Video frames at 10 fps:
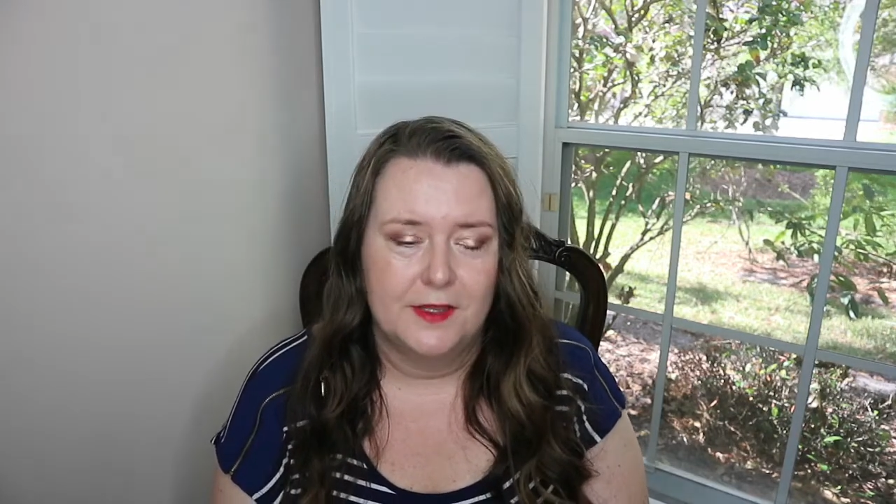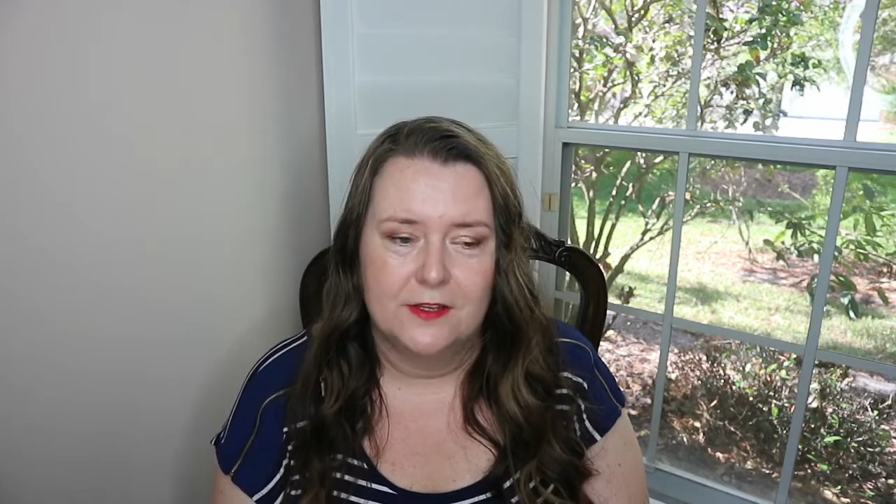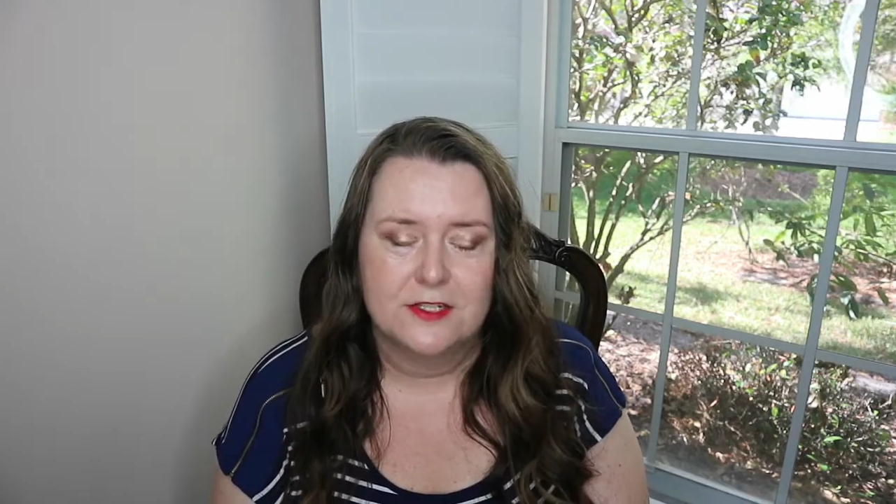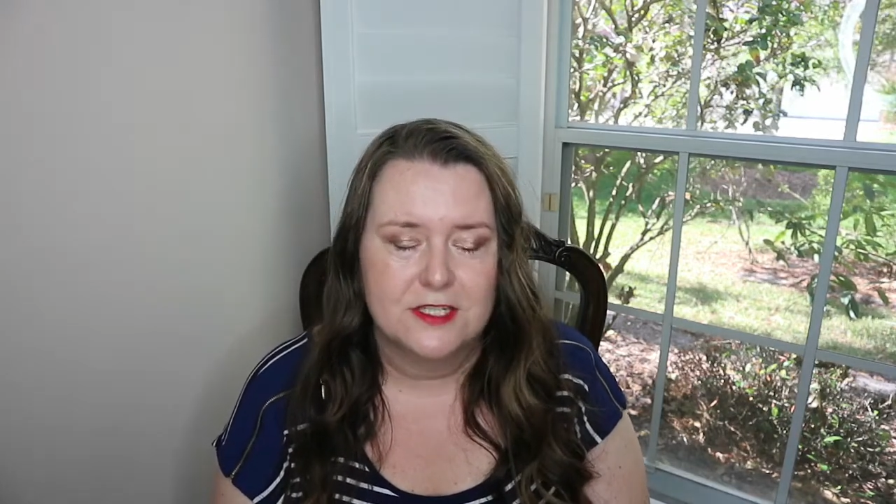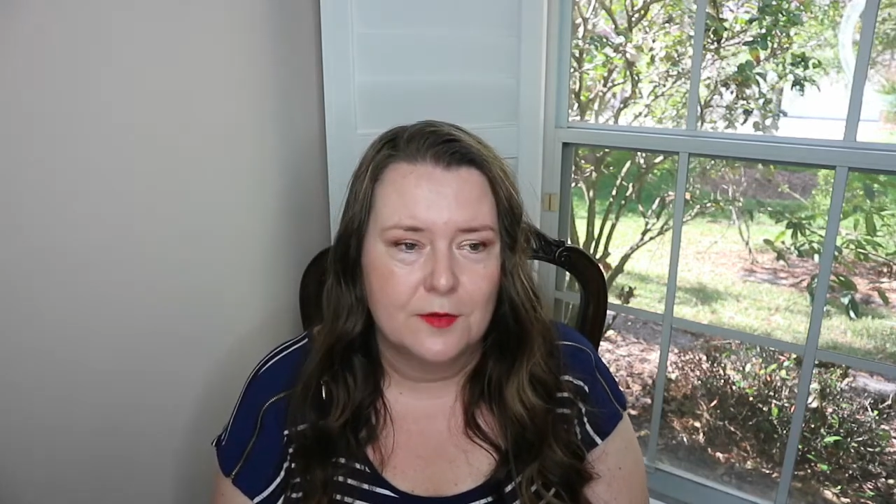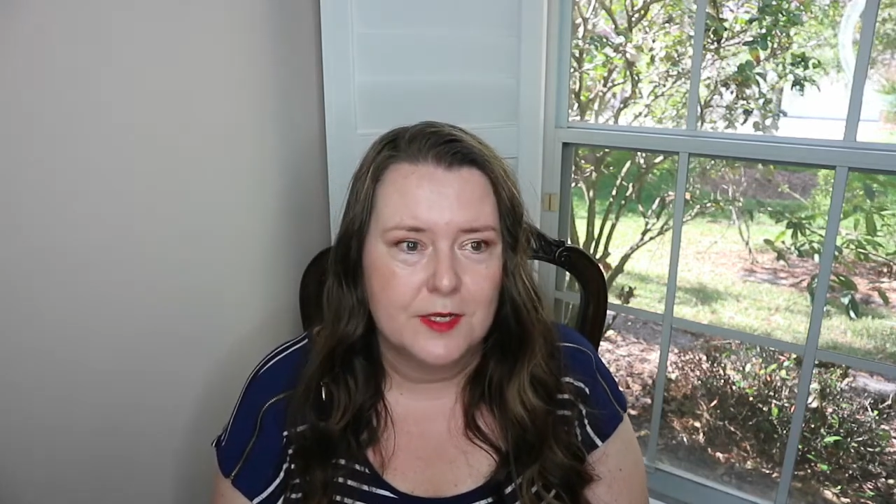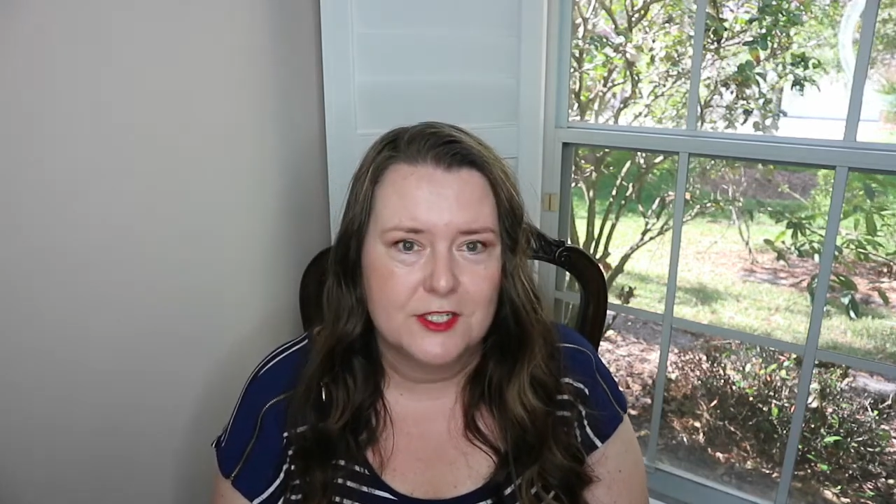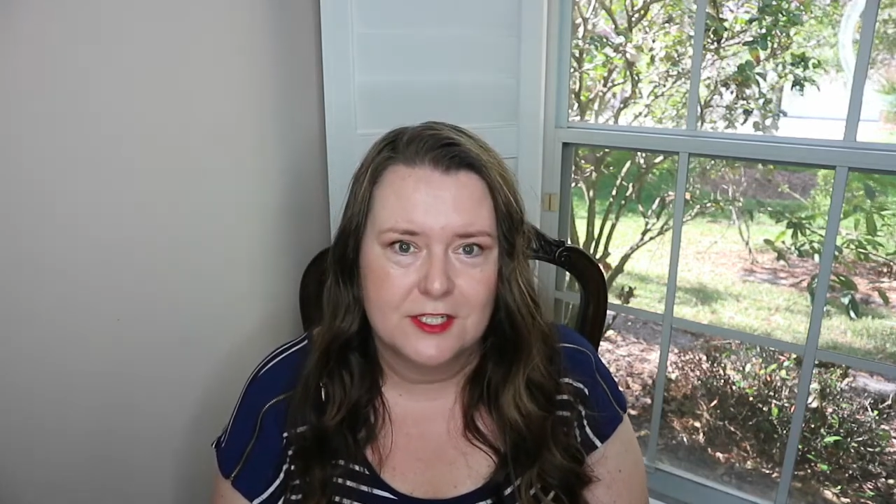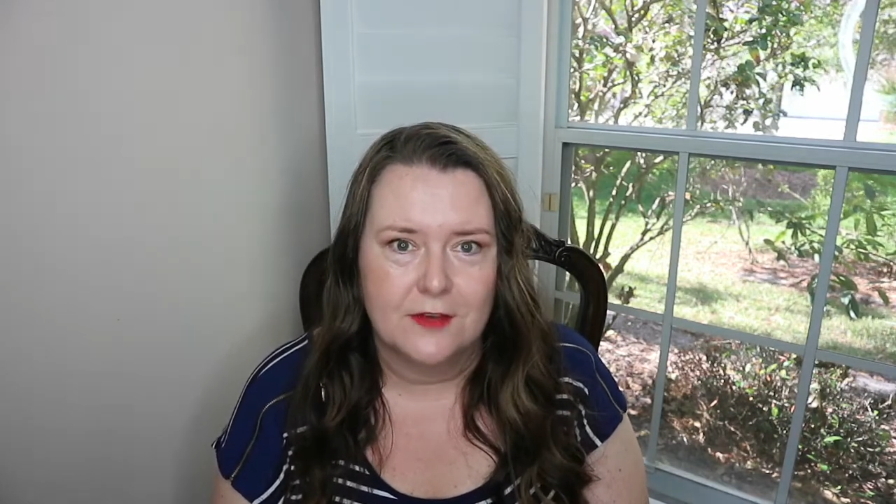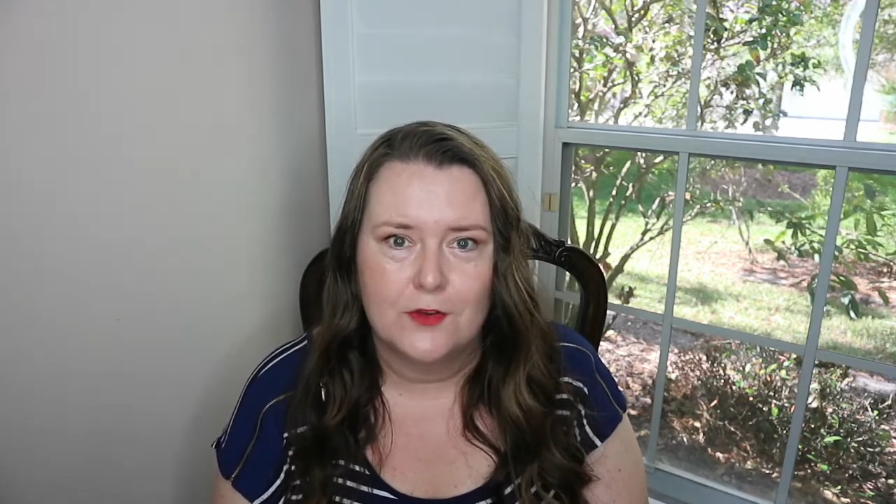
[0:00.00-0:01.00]
There's so
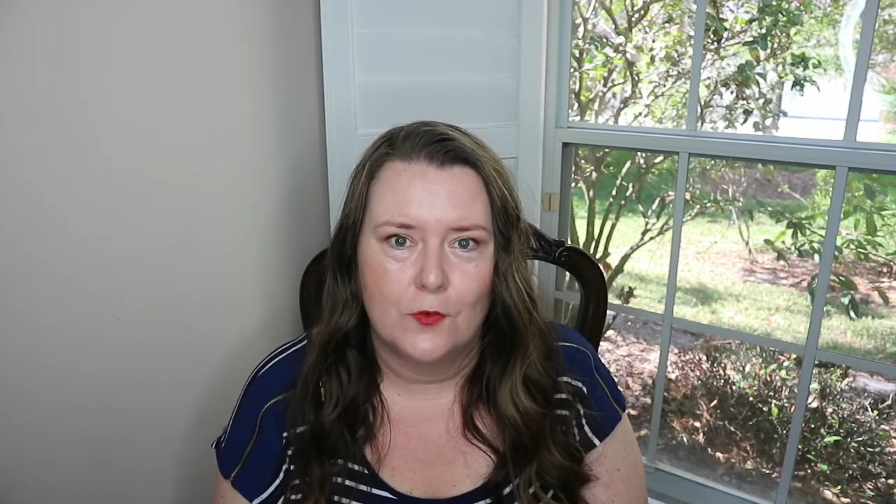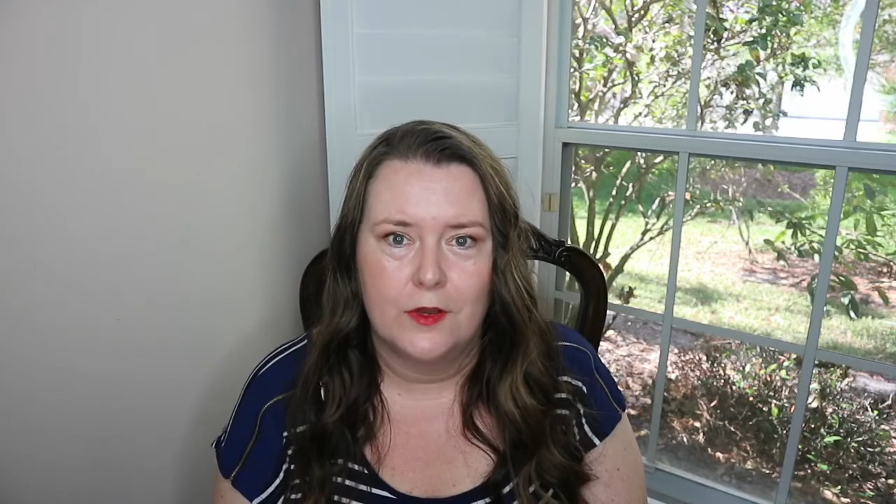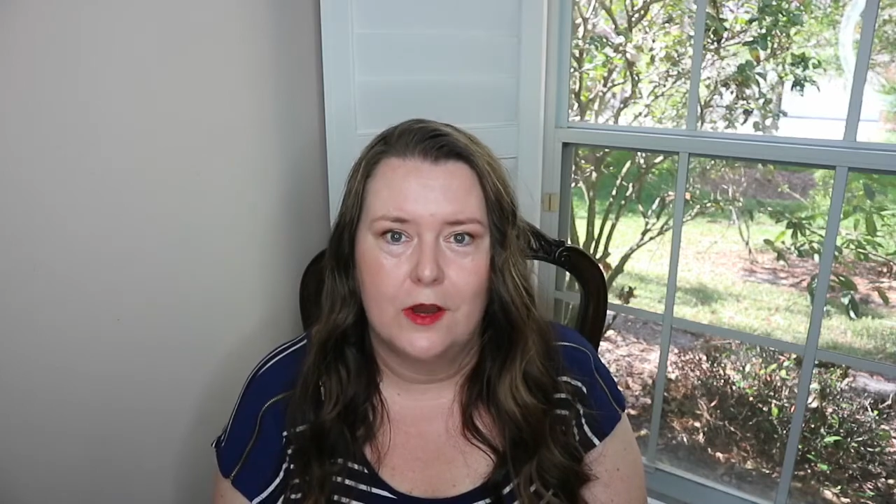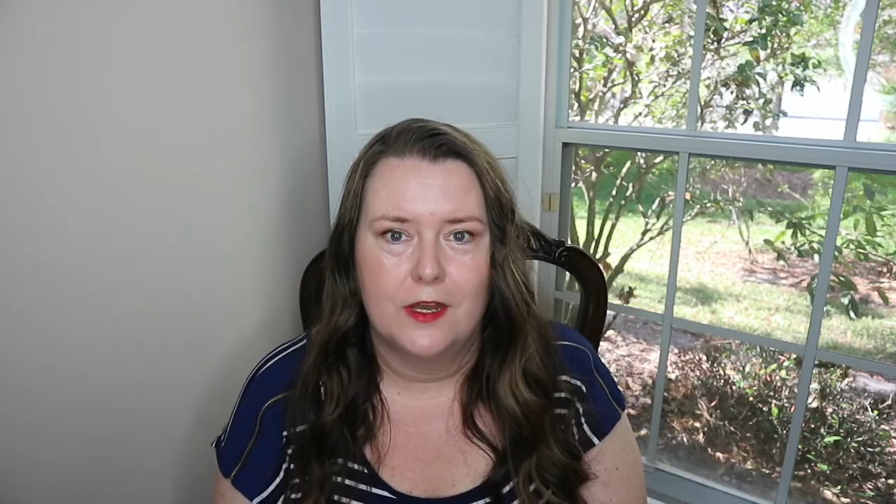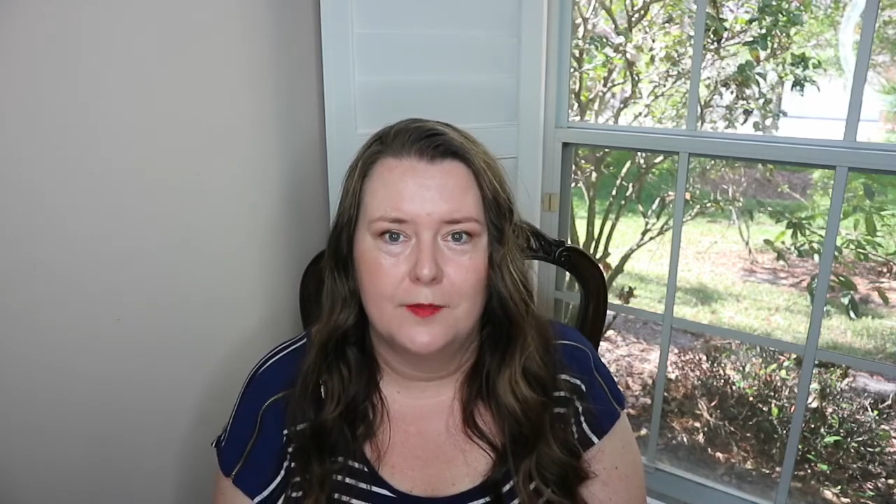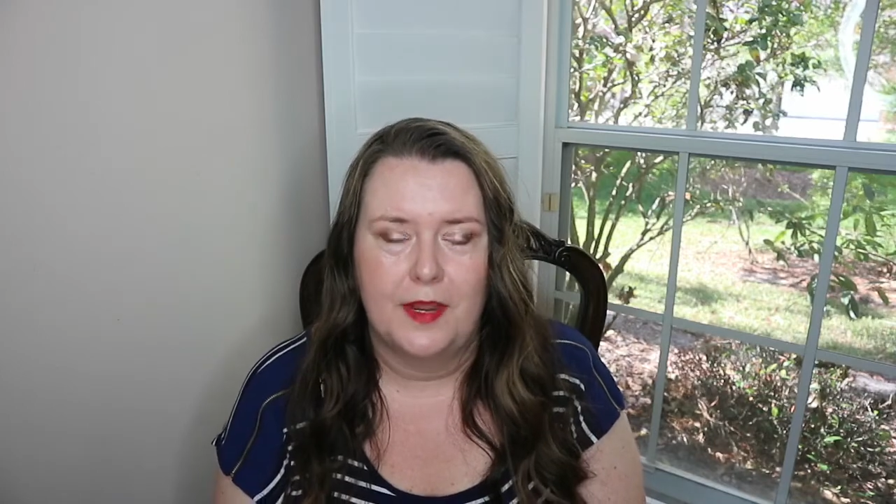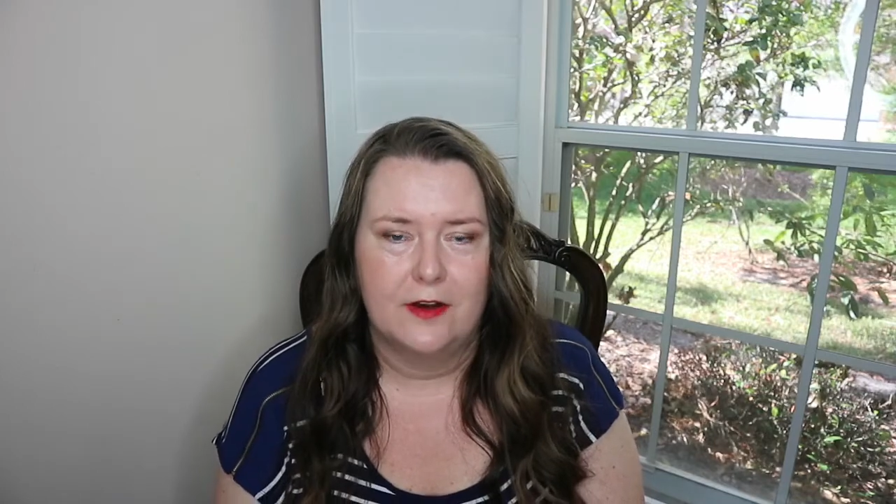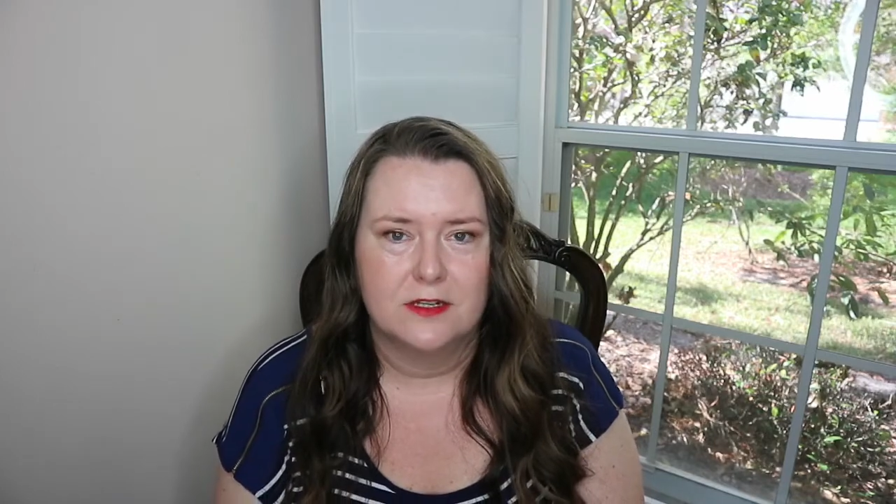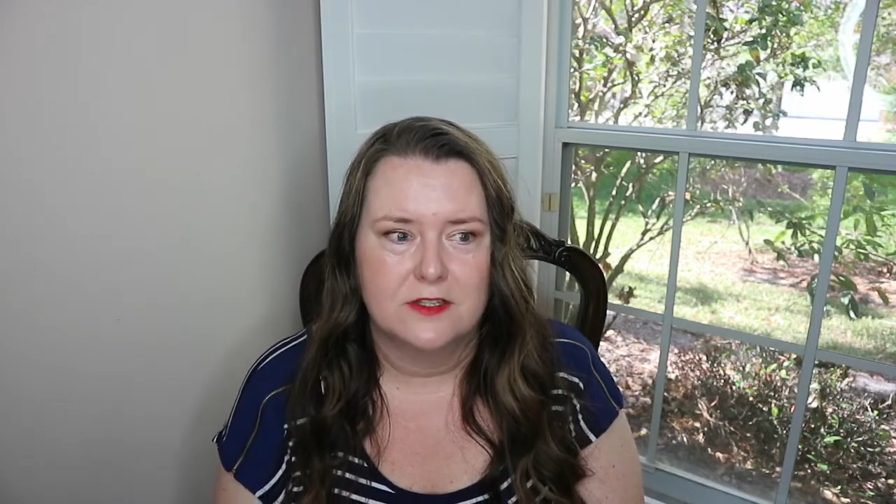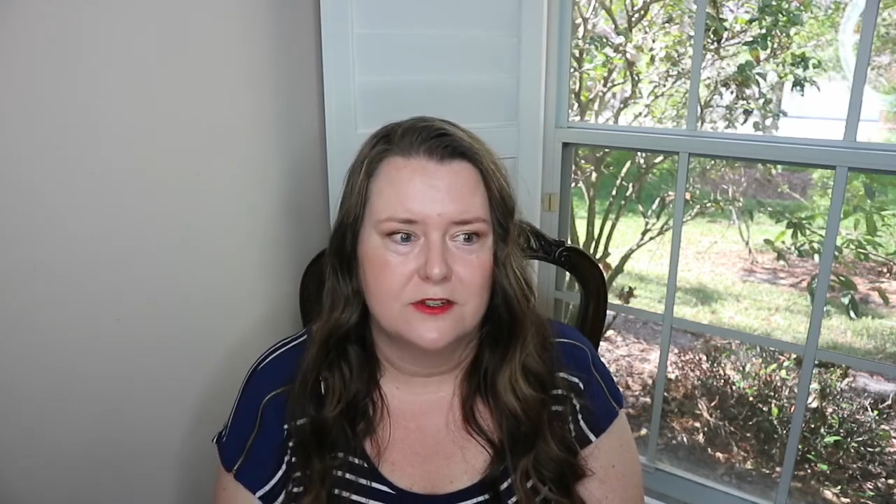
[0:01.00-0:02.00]
much stuff going on in Paris.